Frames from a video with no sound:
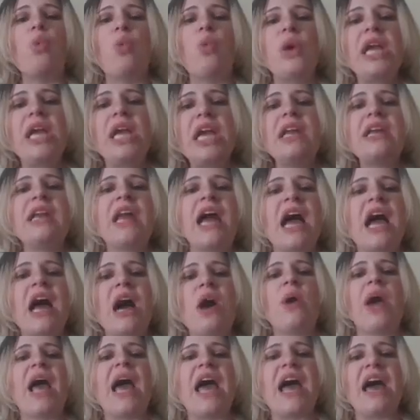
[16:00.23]
we
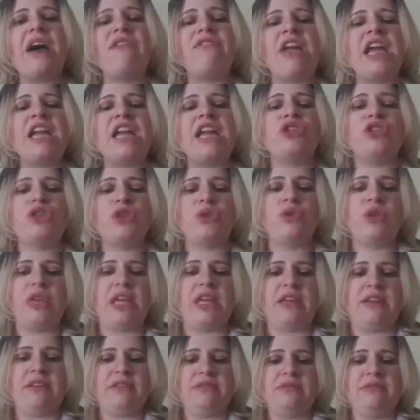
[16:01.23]
now have a
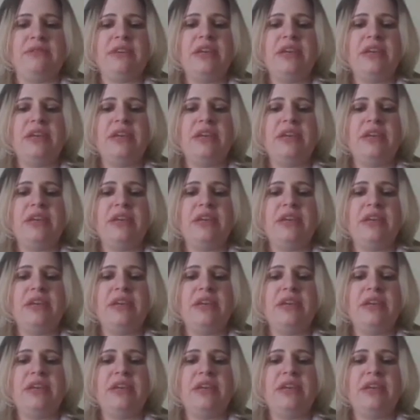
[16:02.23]
duty.